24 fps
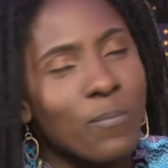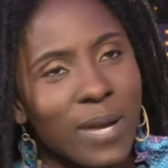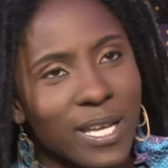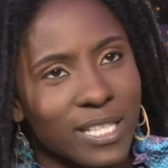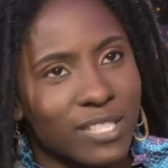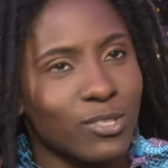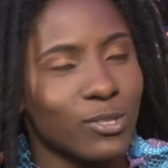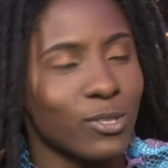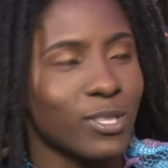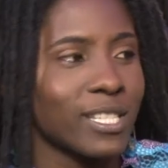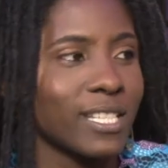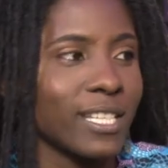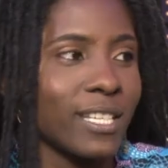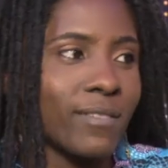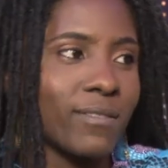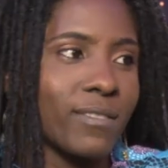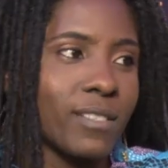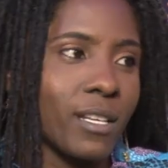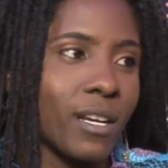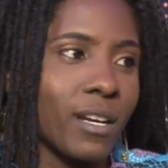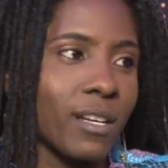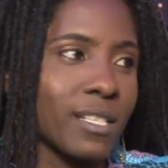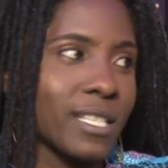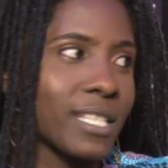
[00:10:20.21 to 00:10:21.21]
best received
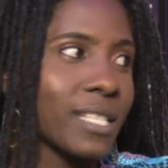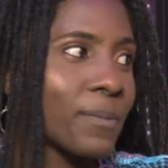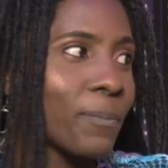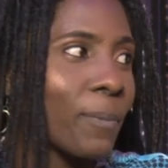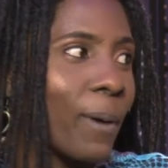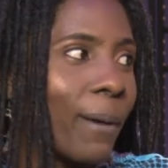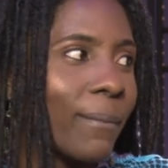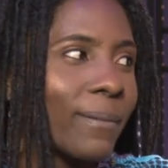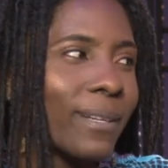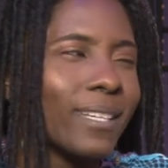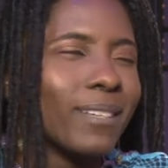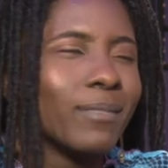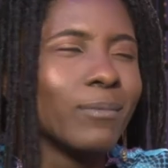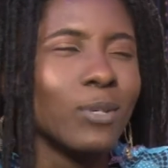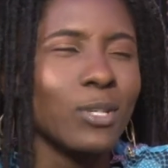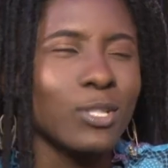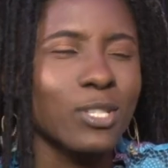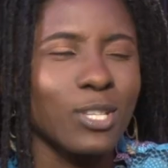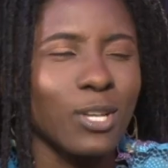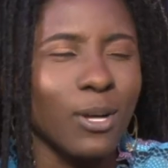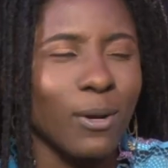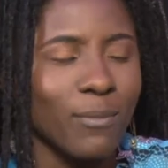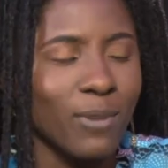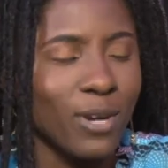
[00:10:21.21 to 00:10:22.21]
songs. It's probably the
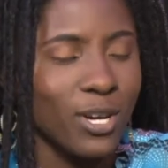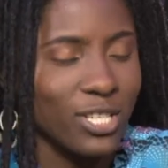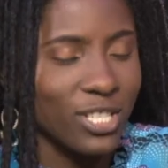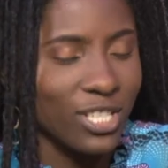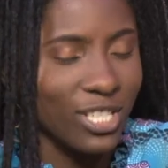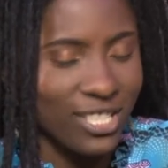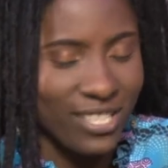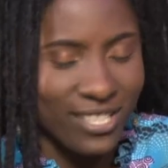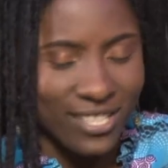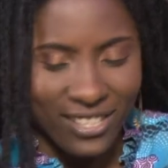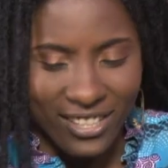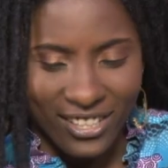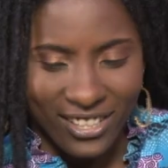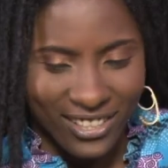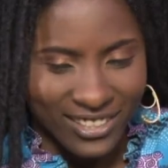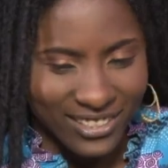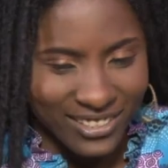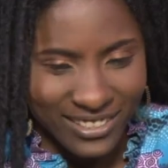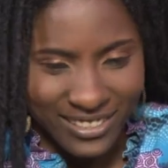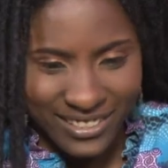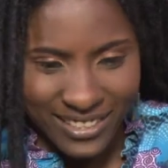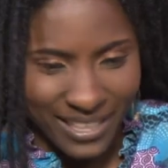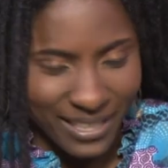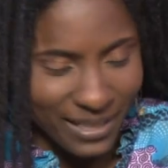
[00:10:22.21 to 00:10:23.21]
most commercial song
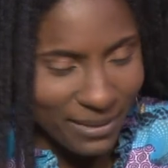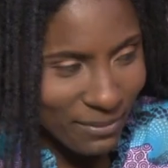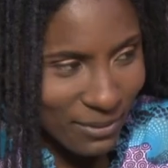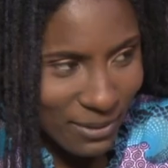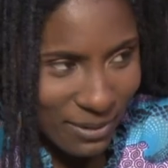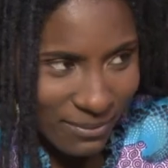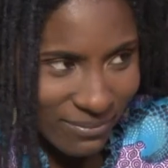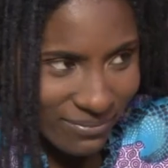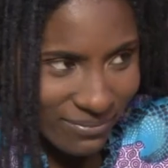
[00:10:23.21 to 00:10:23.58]
on the album.